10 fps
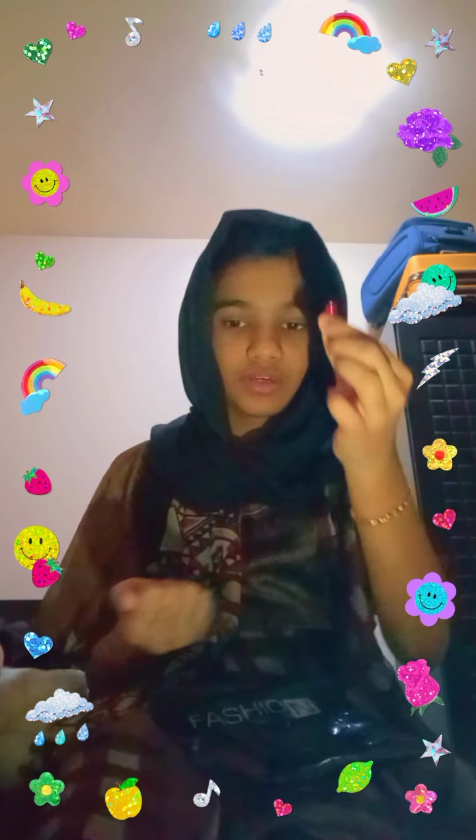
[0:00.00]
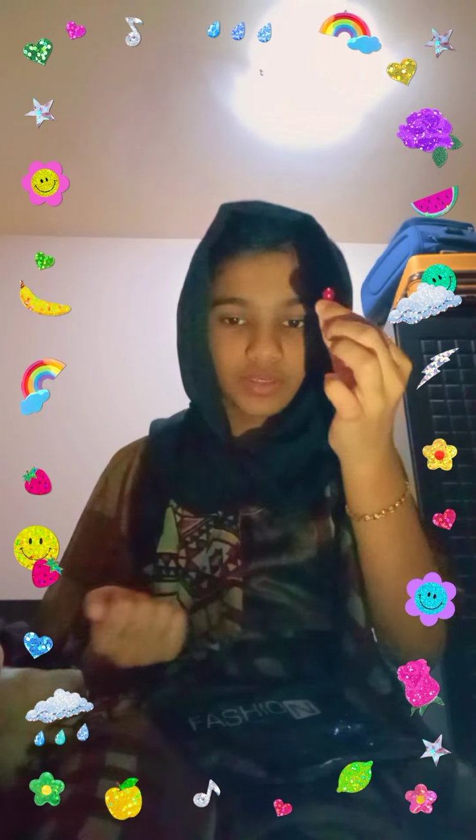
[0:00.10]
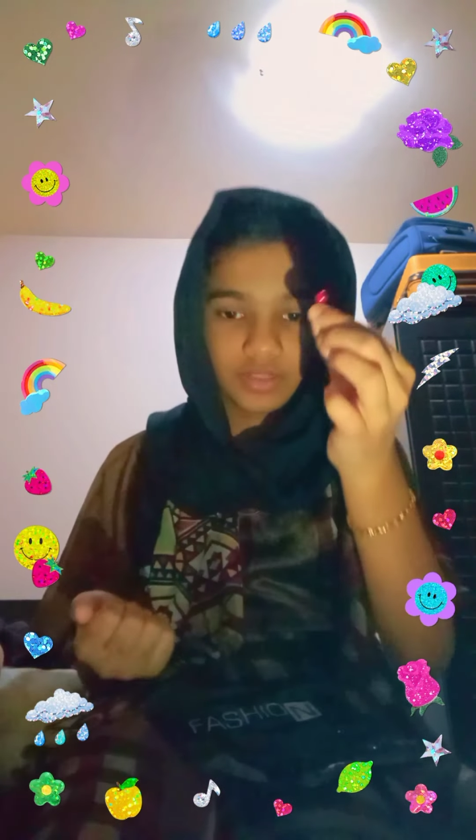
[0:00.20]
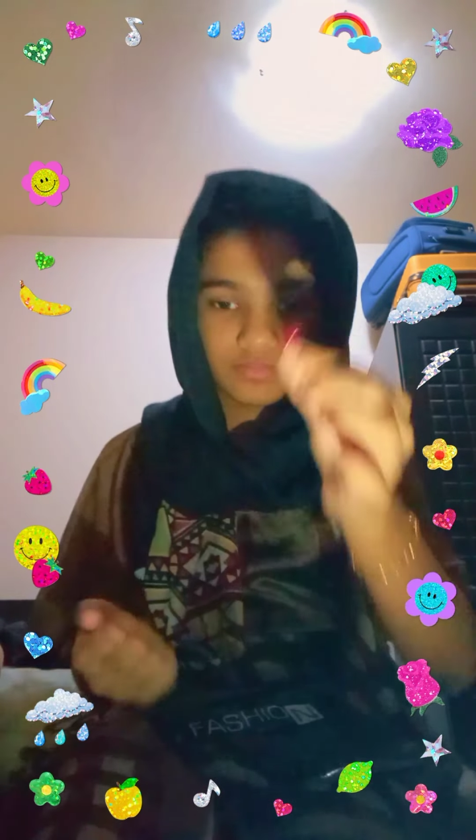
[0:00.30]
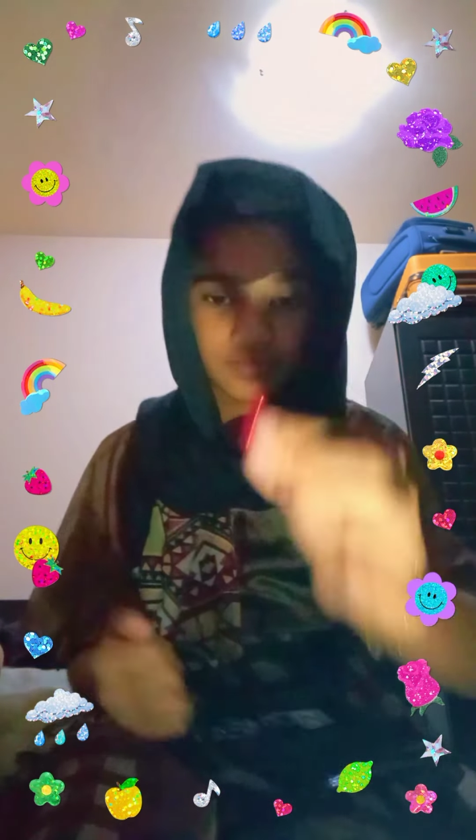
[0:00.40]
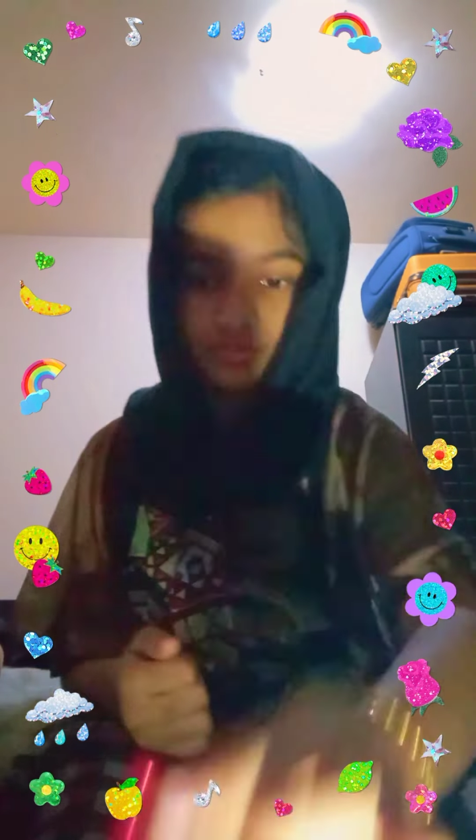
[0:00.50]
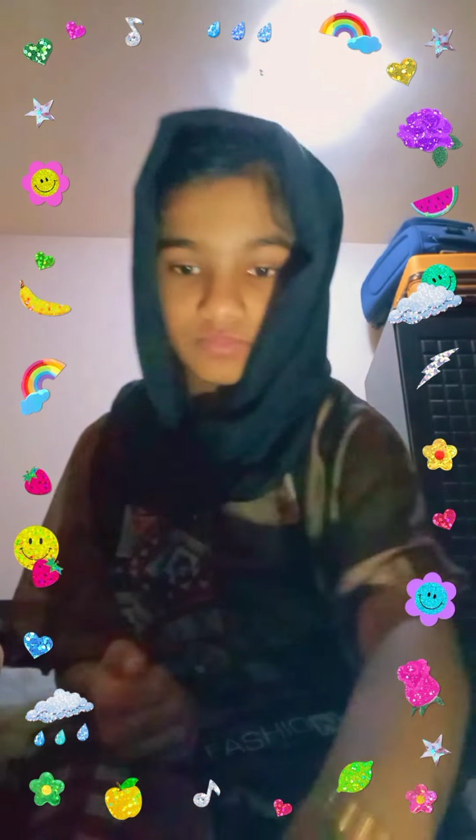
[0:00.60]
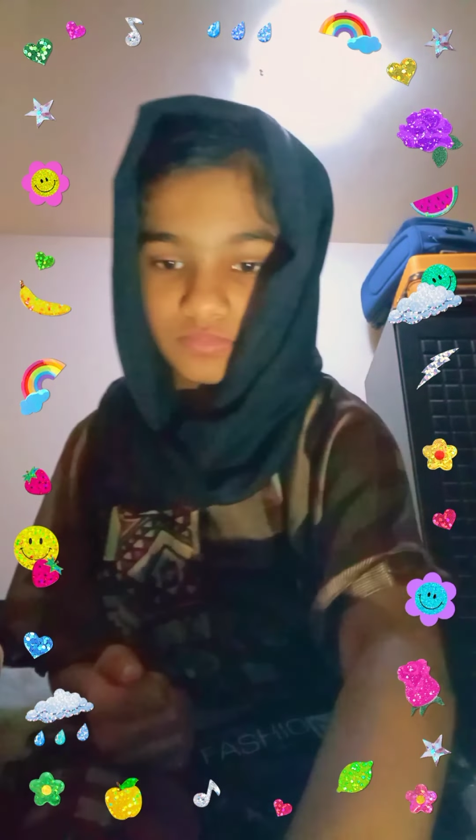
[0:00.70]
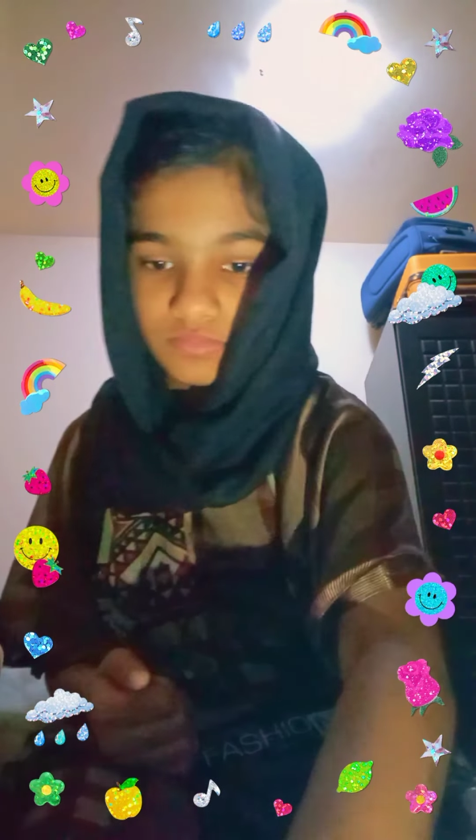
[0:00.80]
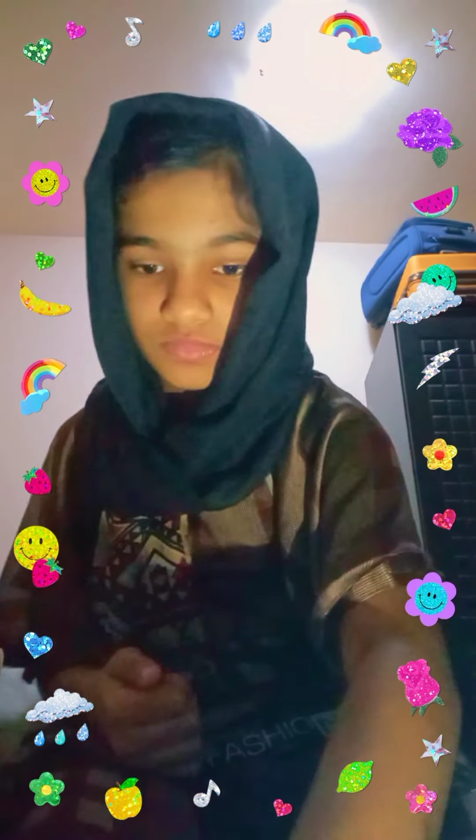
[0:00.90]
earring.
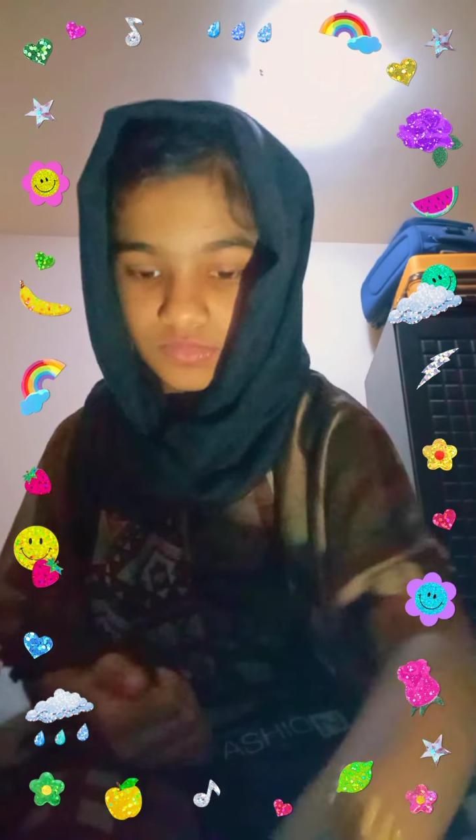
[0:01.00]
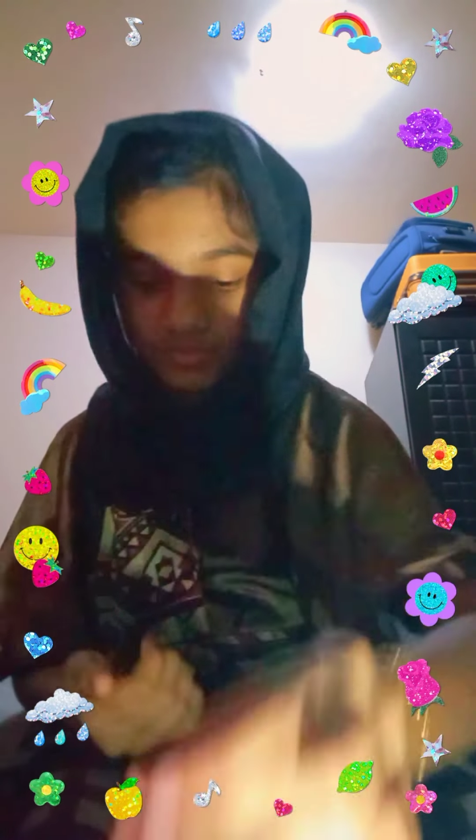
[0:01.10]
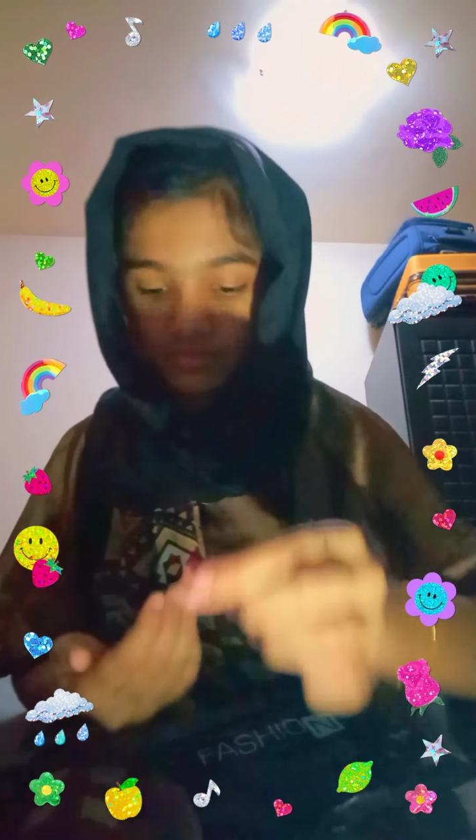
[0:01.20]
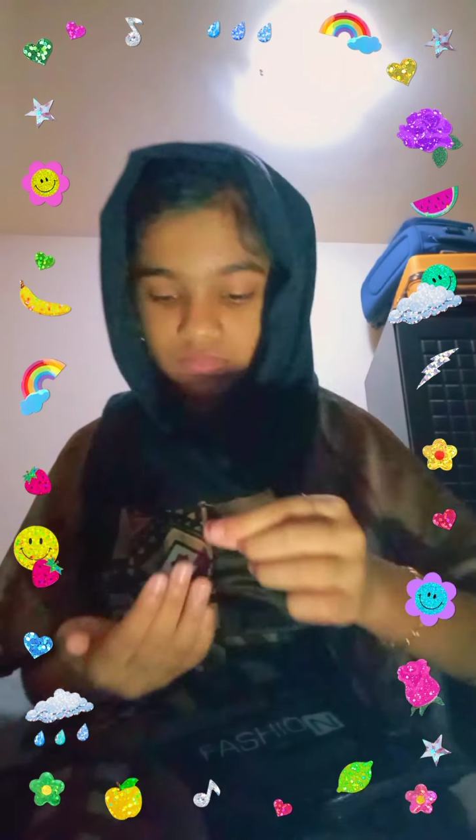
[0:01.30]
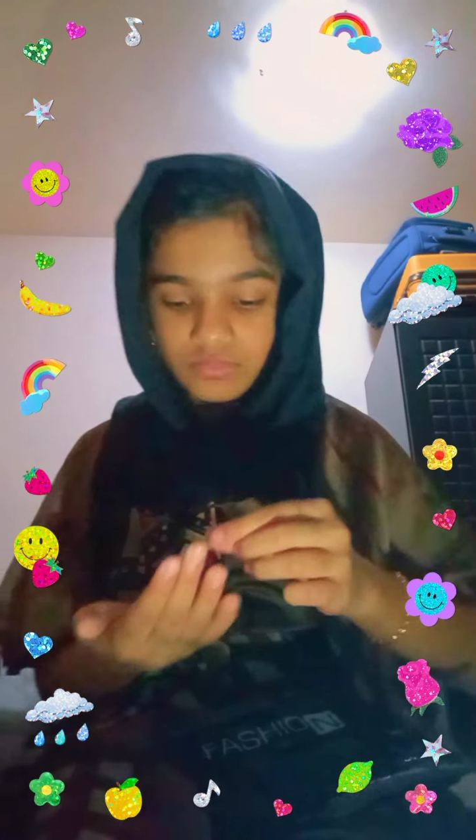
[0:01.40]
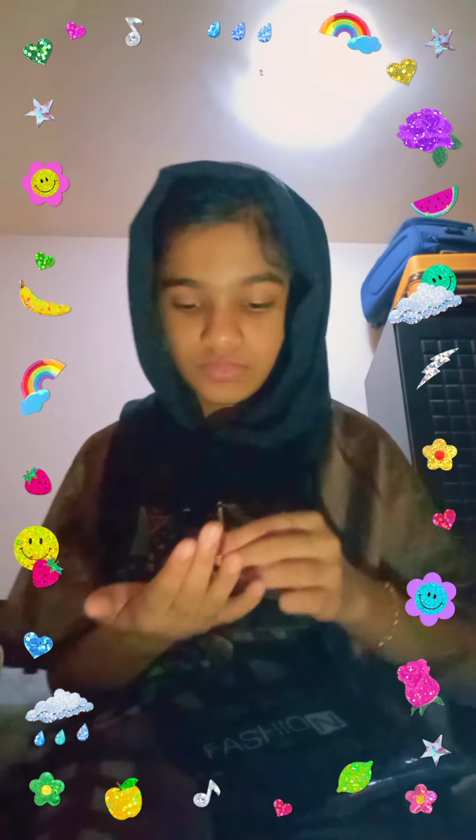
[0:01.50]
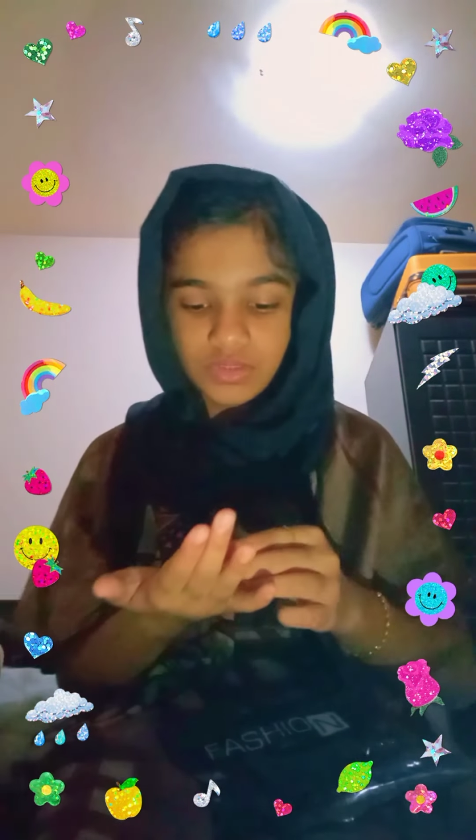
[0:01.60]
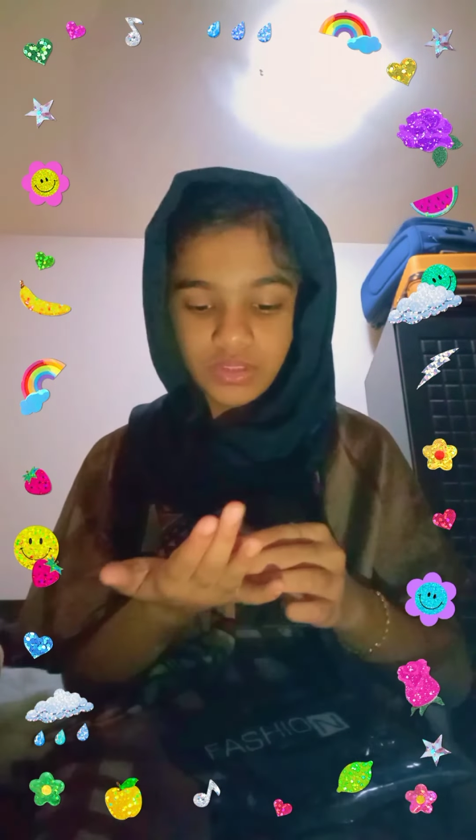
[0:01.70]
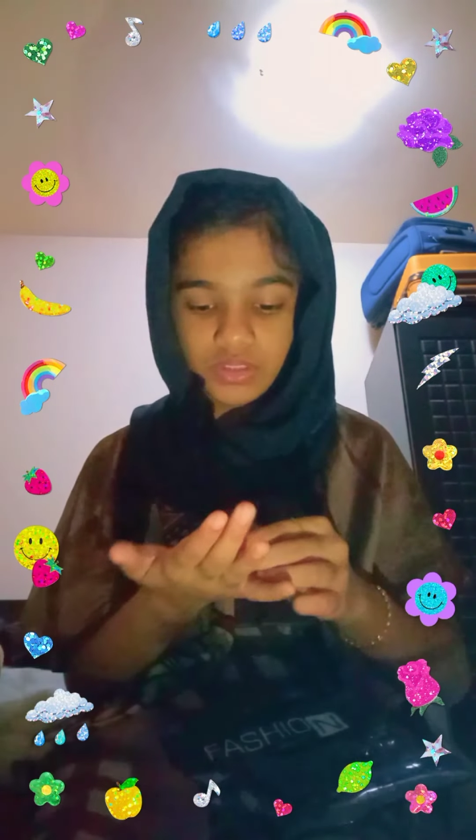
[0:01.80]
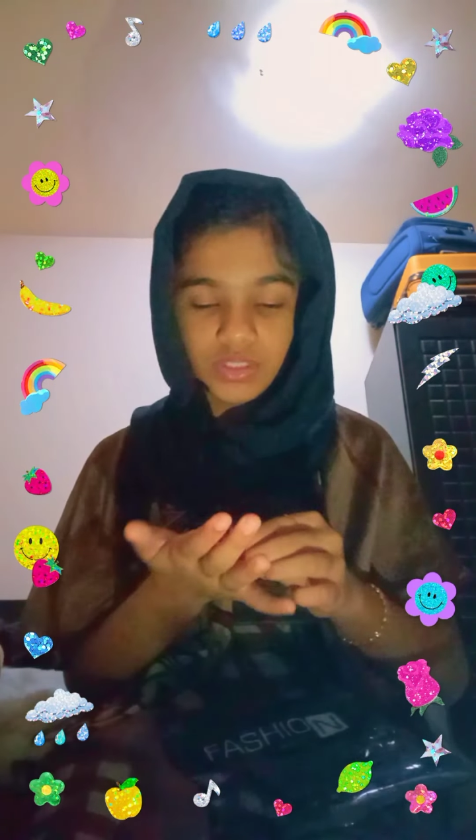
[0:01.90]

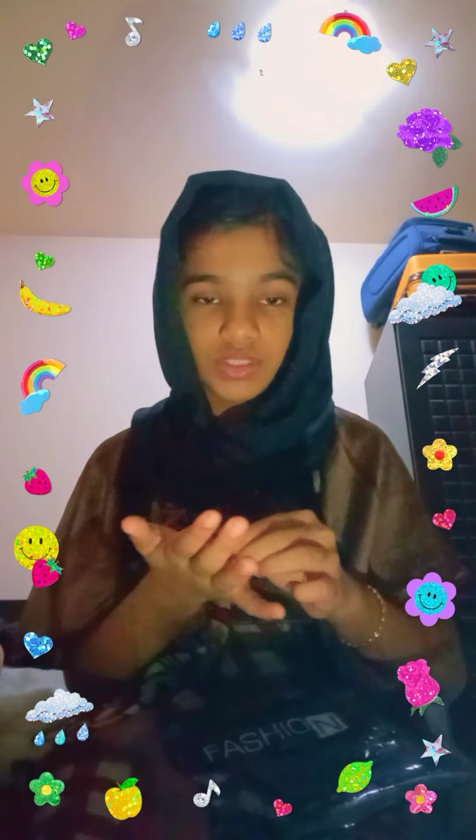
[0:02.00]
Then